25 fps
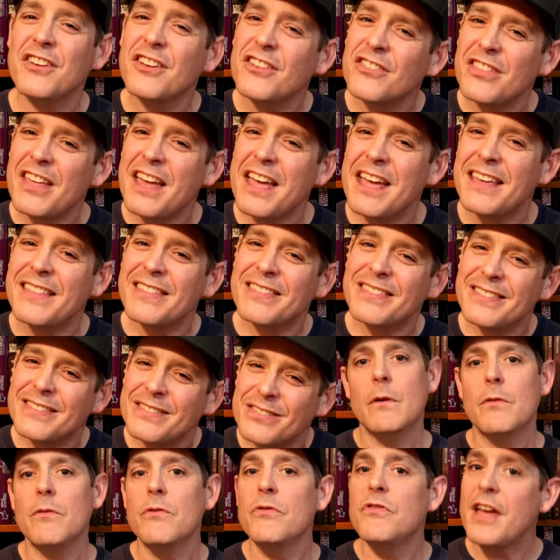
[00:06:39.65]
because
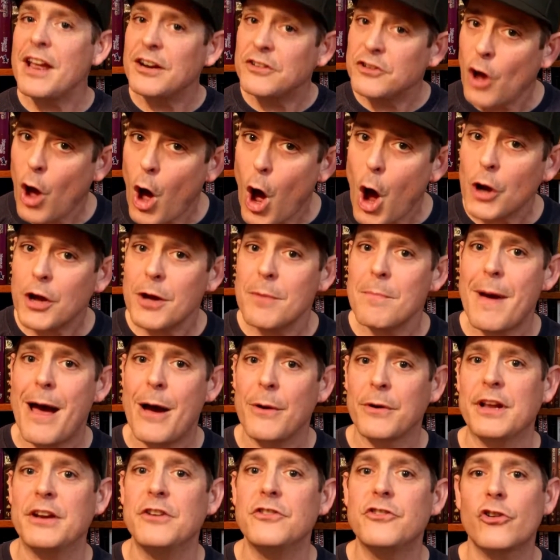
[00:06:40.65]
they talk
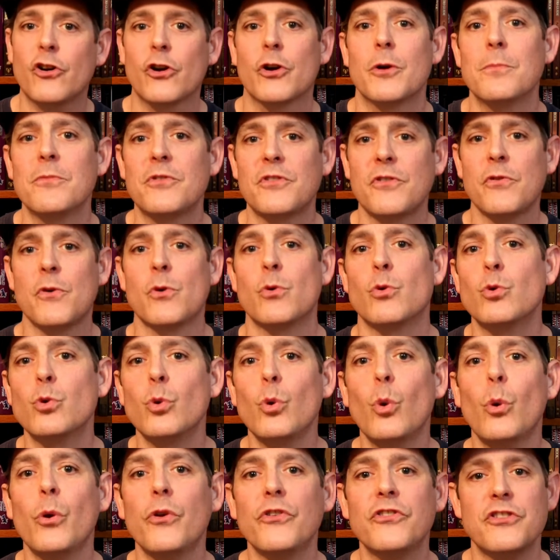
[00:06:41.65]
about in terms of the
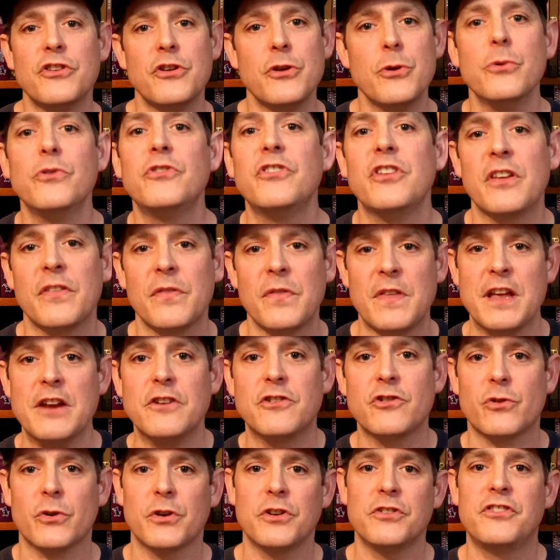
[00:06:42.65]
rules using the
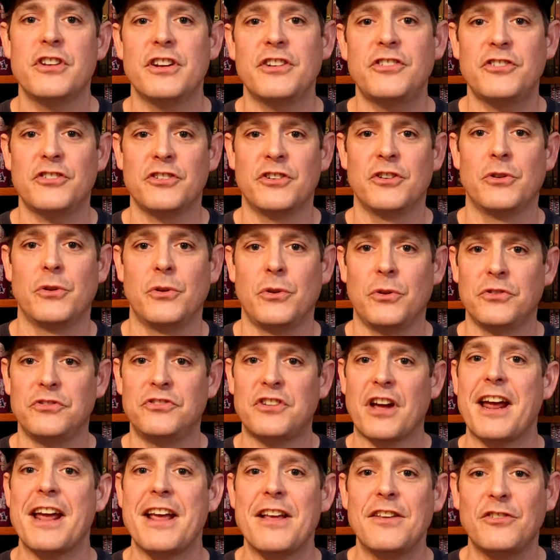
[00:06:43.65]
traditional
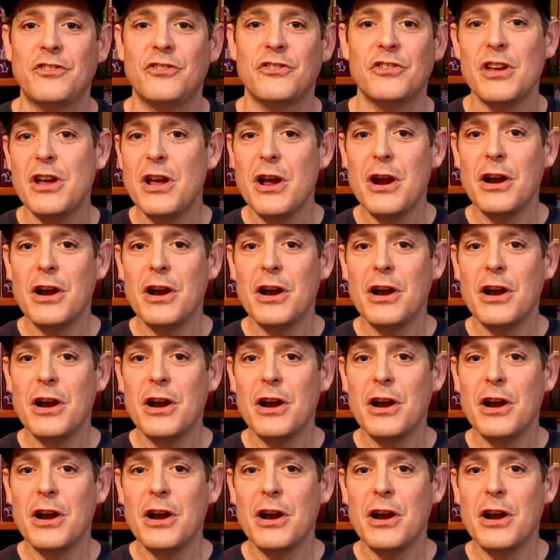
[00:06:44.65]
dice,